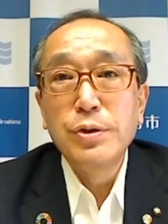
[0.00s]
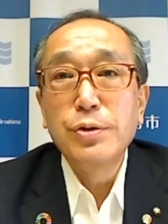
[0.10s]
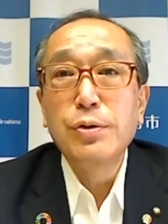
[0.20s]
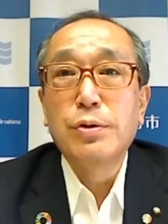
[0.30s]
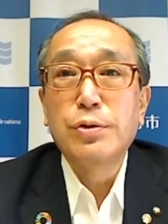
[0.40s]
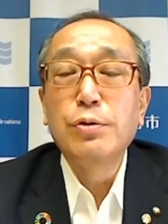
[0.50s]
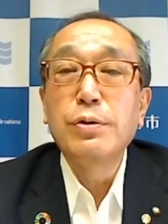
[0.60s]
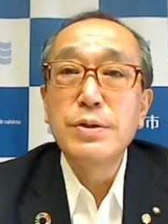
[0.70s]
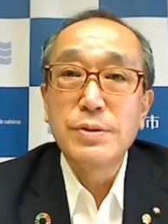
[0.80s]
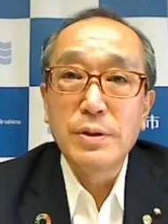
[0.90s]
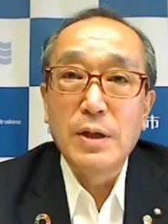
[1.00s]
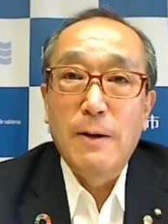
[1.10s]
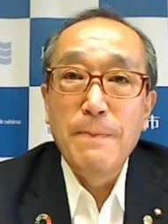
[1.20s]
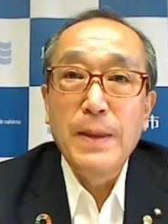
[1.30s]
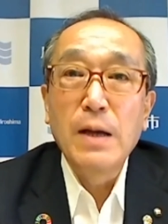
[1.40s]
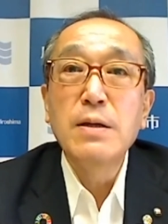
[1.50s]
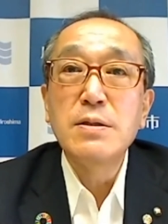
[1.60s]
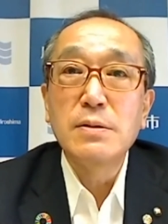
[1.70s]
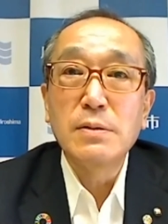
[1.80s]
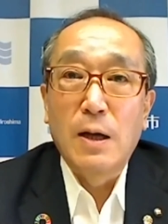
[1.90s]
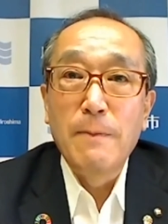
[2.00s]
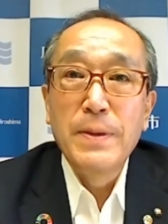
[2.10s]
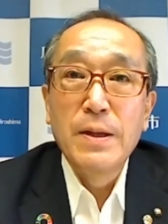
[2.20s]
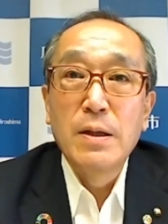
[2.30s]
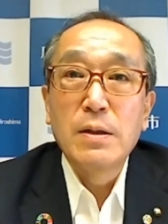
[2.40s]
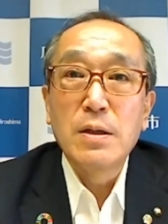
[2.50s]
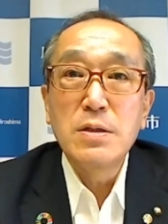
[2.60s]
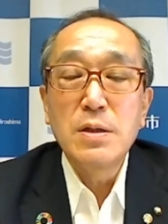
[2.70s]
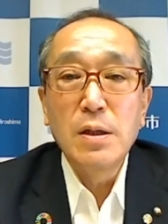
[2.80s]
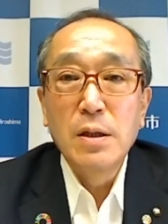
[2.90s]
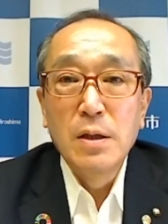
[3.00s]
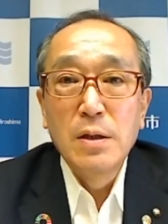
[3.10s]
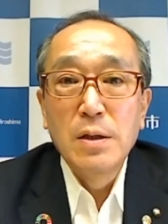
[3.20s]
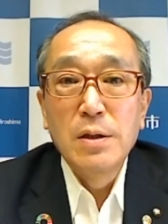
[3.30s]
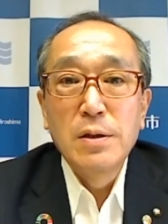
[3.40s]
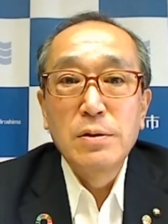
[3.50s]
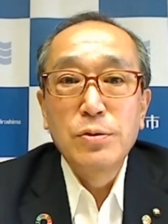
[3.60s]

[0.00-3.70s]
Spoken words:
whether that could be translated into their day-to-day activities.